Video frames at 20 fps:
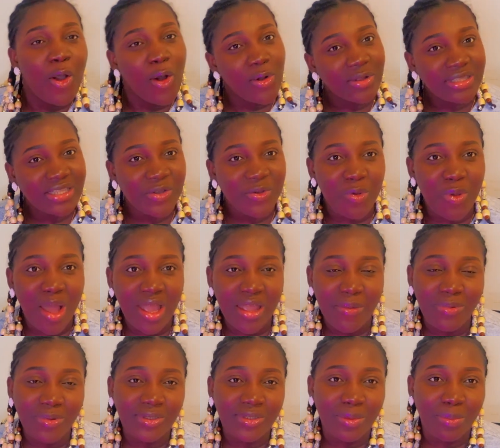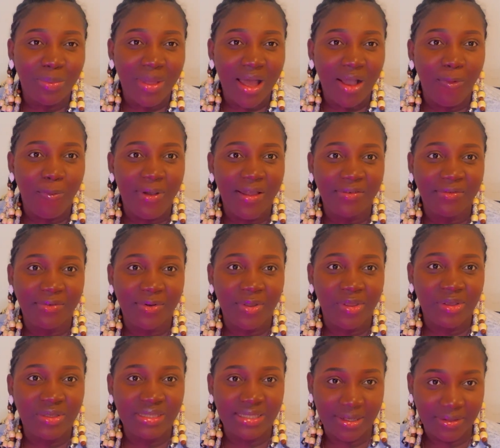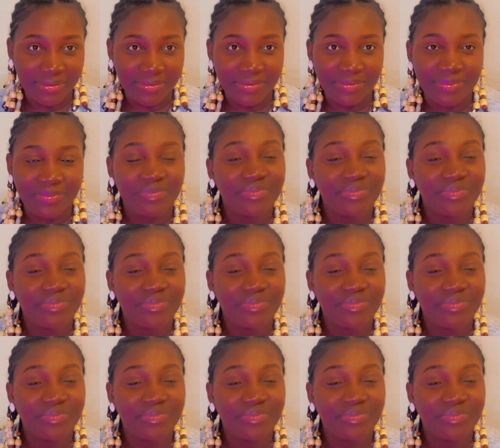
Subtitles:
until you are able to bag one for yourself.